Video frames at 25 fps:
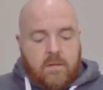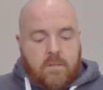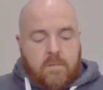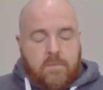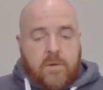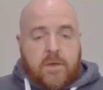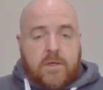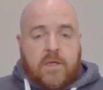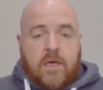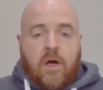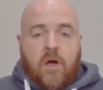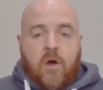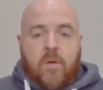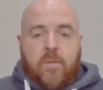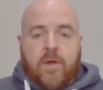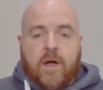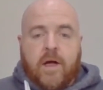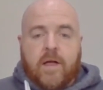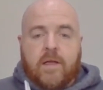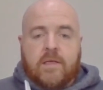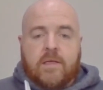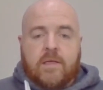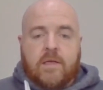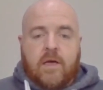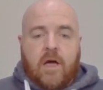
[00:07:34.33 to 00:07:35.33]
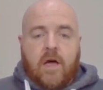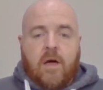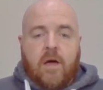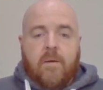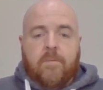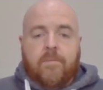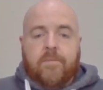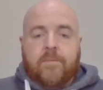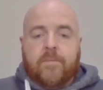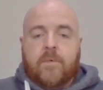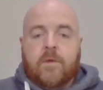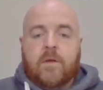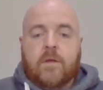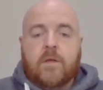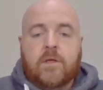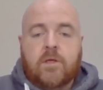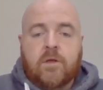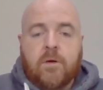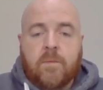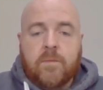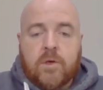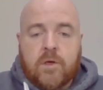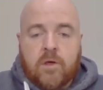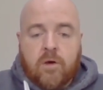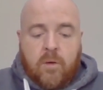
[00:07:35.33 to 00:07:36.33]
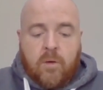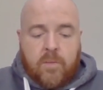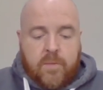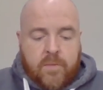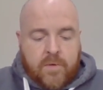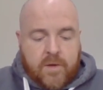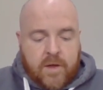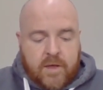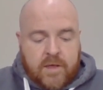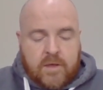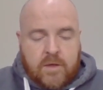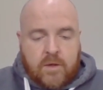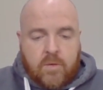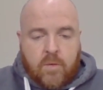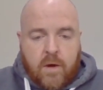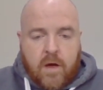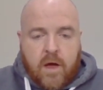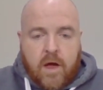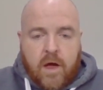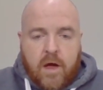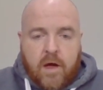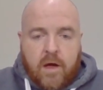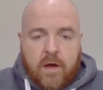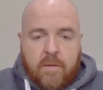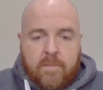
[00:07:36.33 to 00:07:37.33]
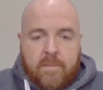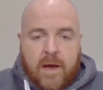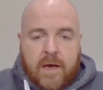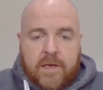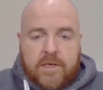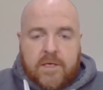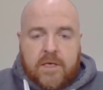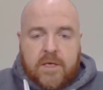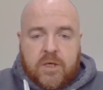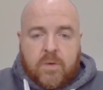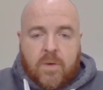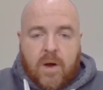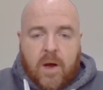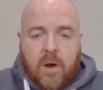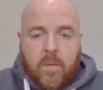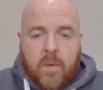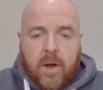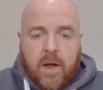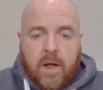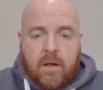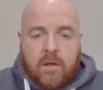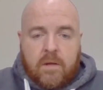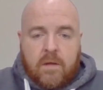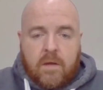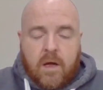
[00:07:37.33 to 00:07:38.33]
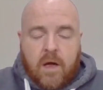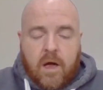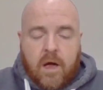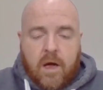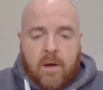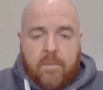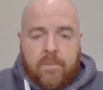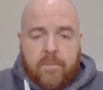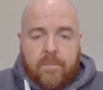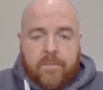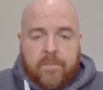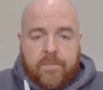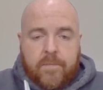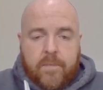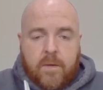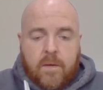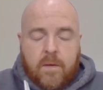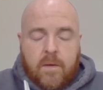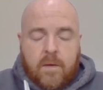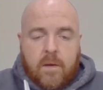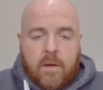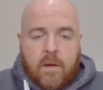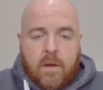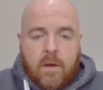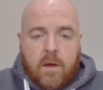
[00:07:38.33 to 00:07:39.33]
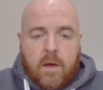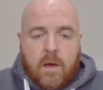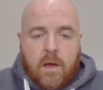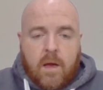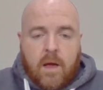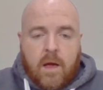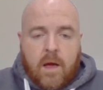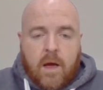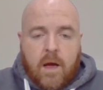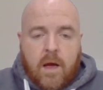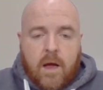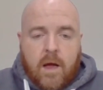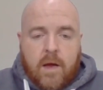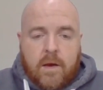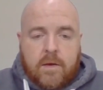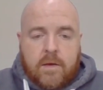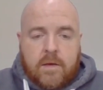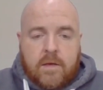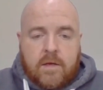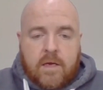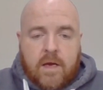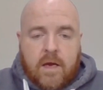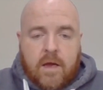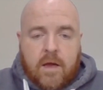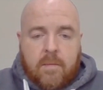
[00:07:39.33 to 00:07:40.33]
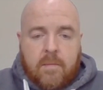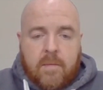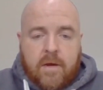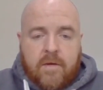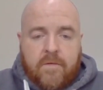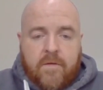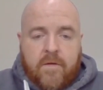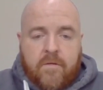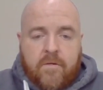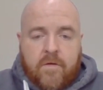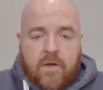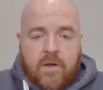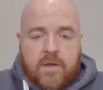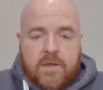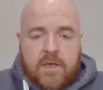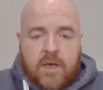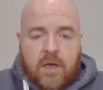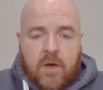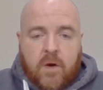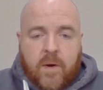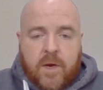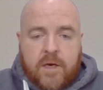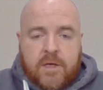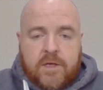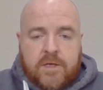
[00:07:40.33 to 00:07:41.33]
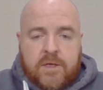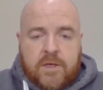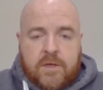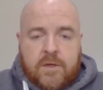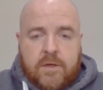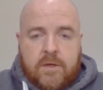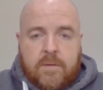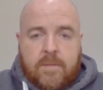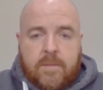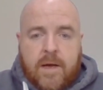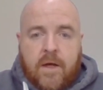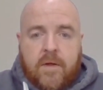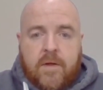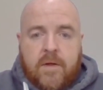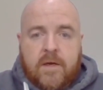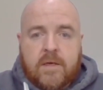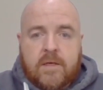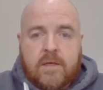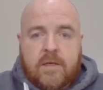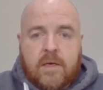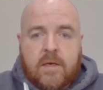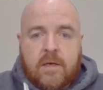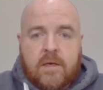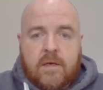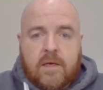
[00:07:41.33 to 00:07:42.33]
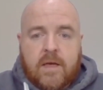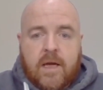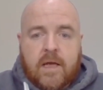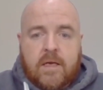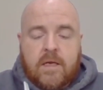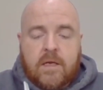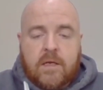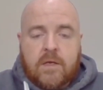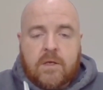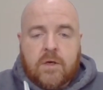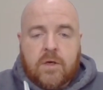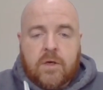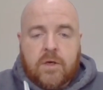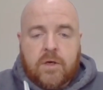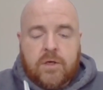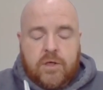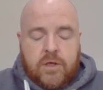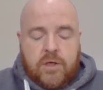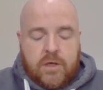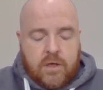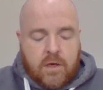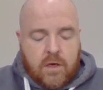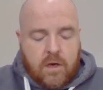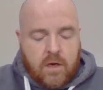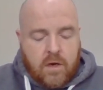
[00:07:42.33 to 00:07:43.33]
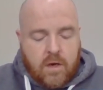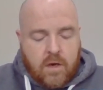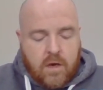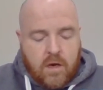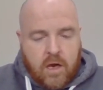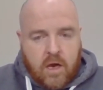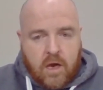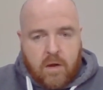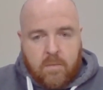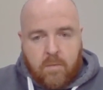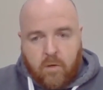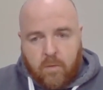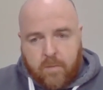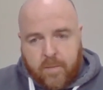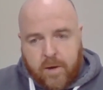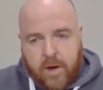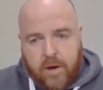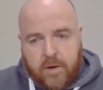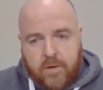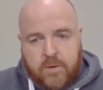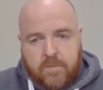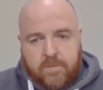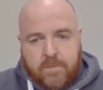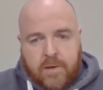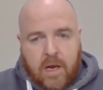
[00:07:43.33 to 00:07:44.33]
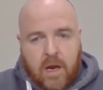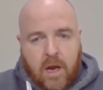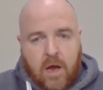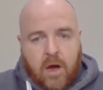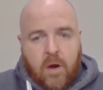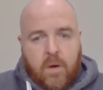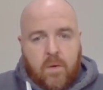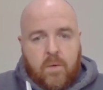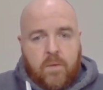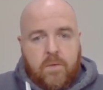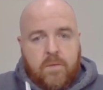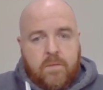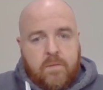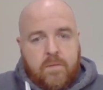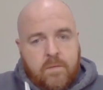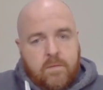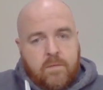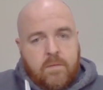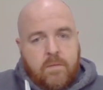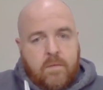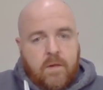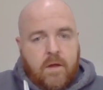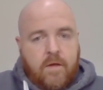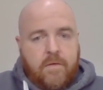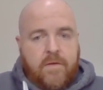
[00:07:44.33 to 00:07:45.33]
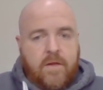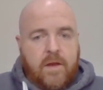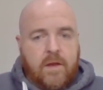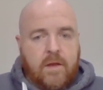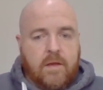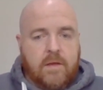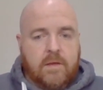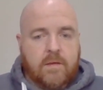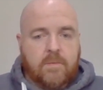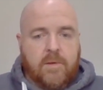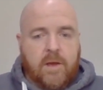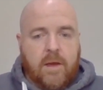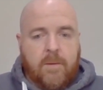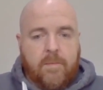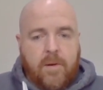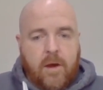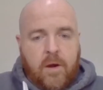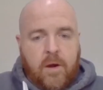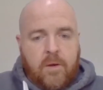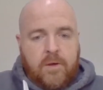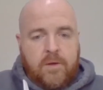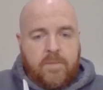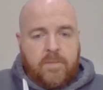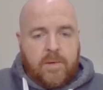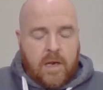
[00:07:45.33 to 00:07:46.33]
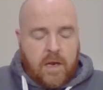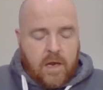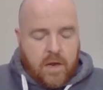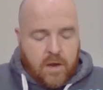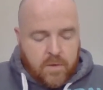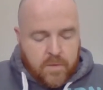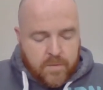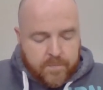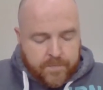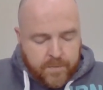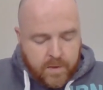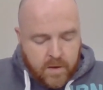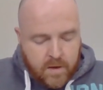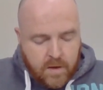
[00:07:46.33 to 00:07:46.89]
But I hope that sums up this passage quite well. And if you've got any questions about this, you can get in touch or post below. I think there'll be a post below.